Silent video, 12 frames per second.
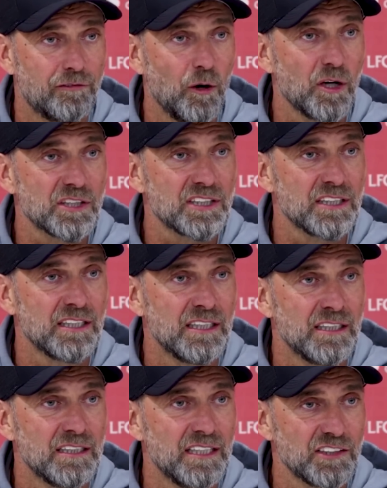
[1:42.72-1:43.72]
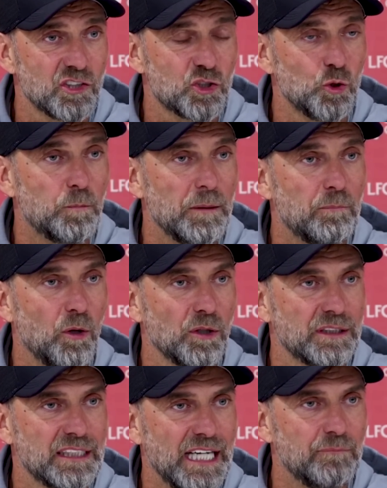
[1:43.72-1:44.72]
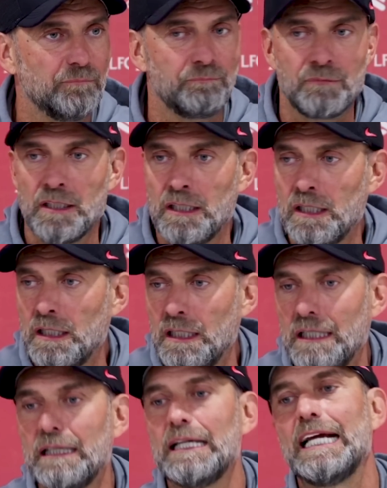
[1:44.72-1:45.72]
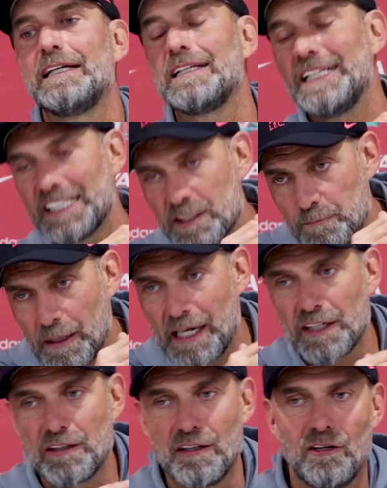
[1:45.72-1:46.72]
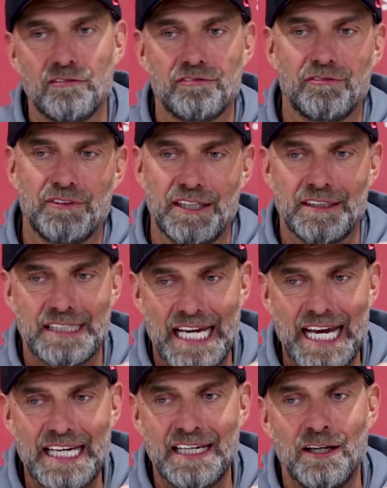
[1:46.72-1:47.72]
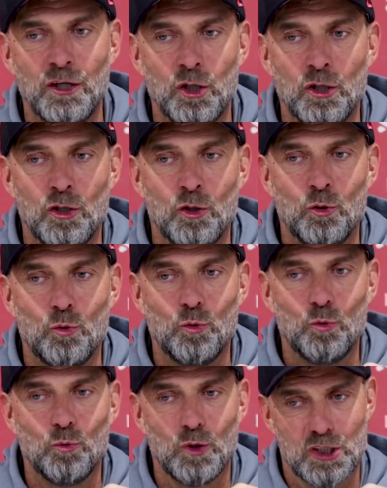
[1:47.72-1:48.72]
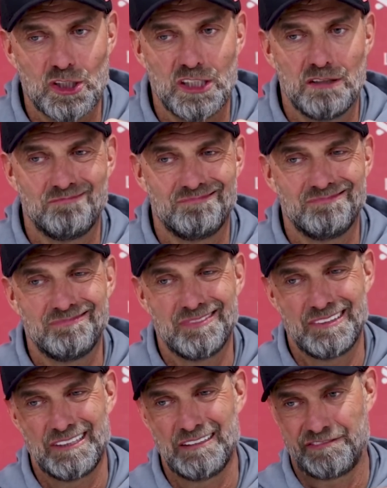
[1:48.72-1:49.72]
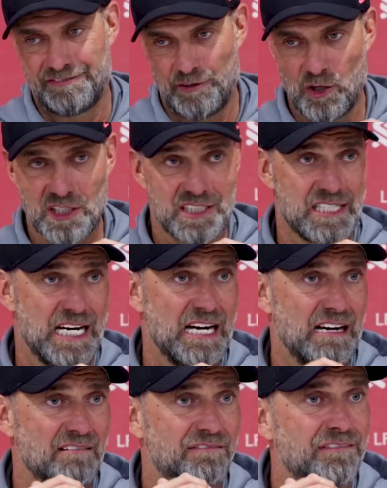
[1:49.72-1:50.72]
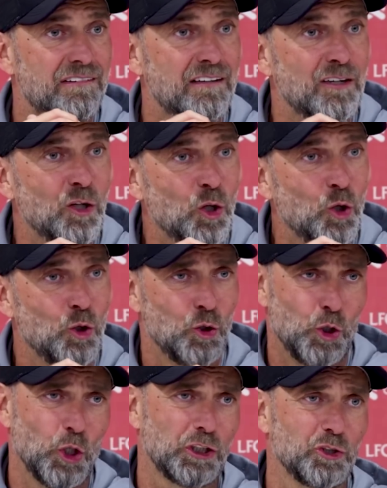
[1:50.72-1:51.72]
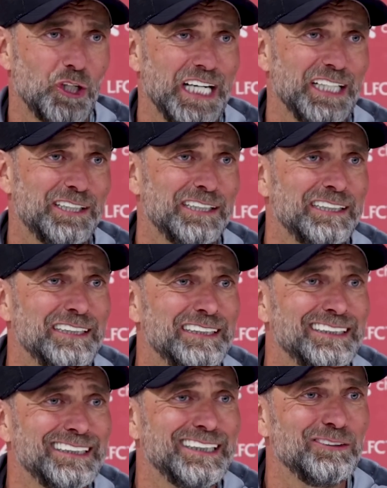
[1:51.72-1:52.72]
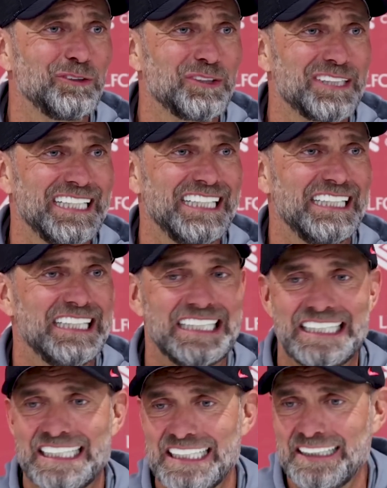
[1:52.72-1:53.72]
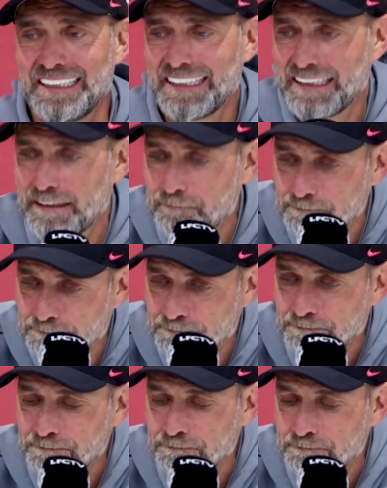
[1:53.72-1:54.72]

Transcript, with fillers: first, there's a super important game. And this part of the day was the first half, not great, I would say. And um,